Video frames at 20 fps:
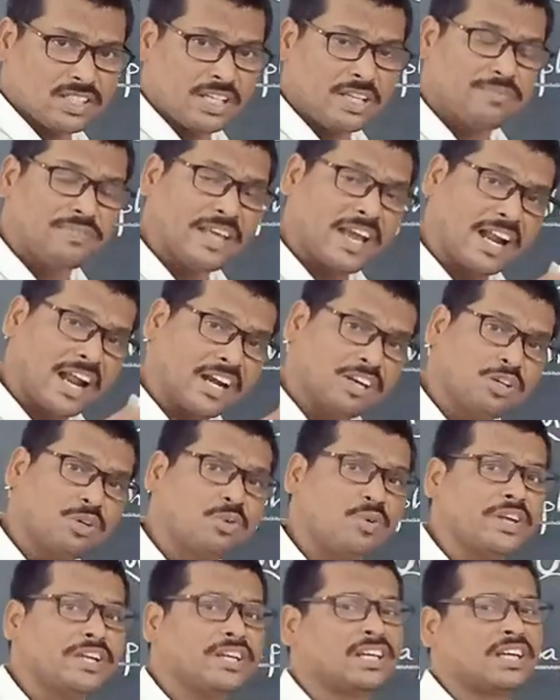if they are
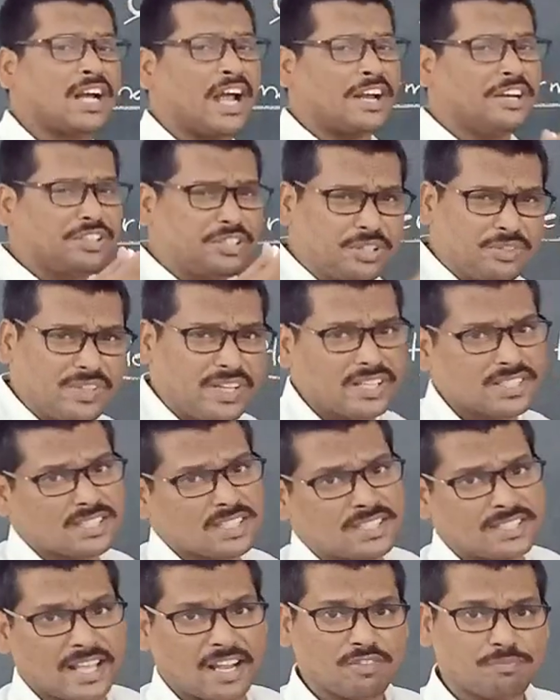undergoing continuous
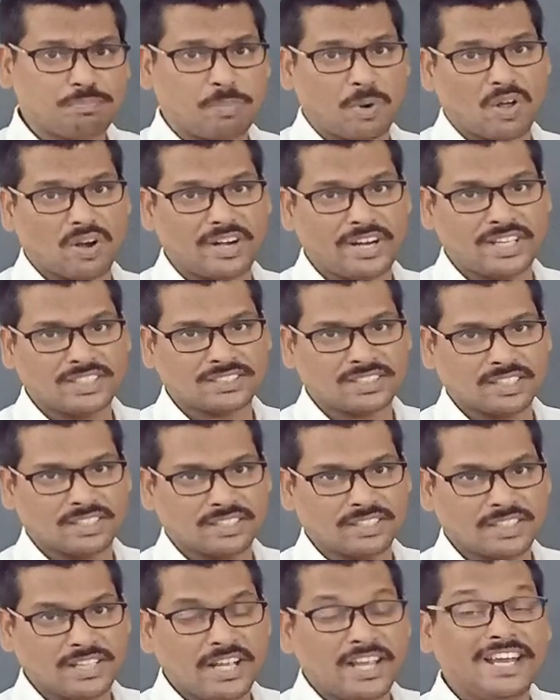
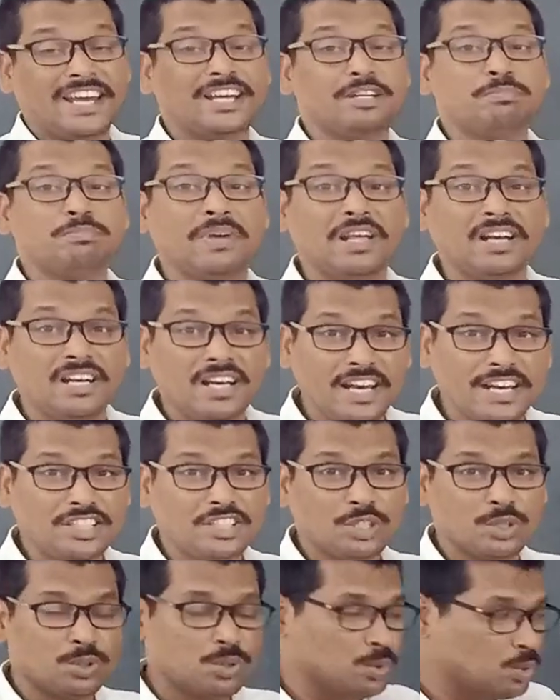self-pollination, it may
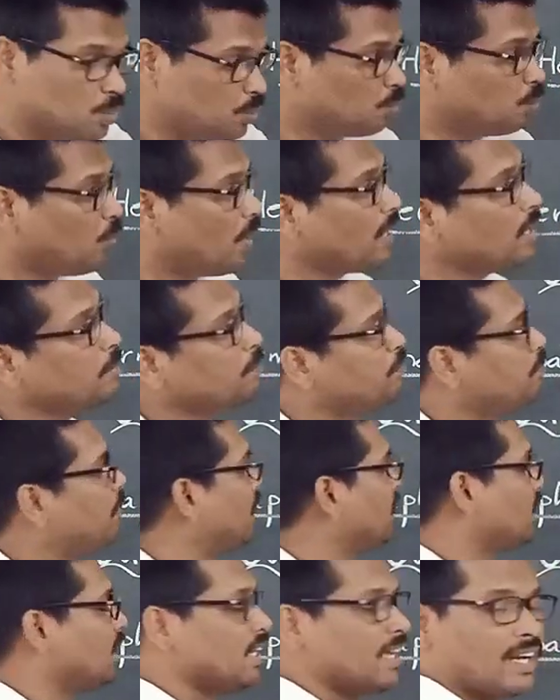lead to one
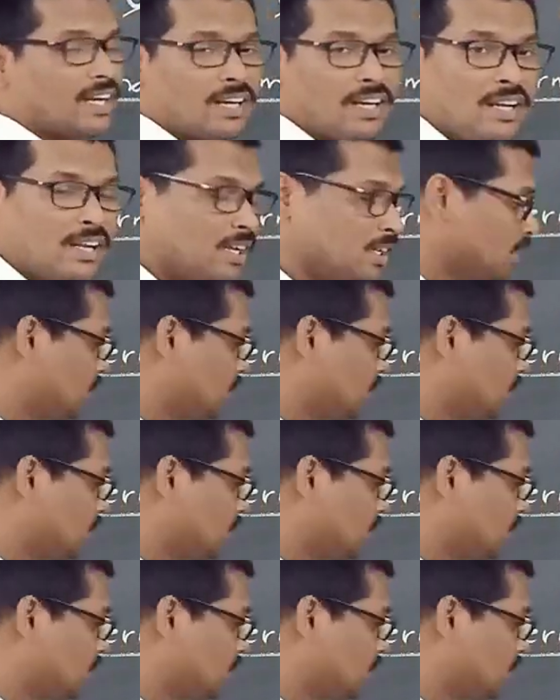particular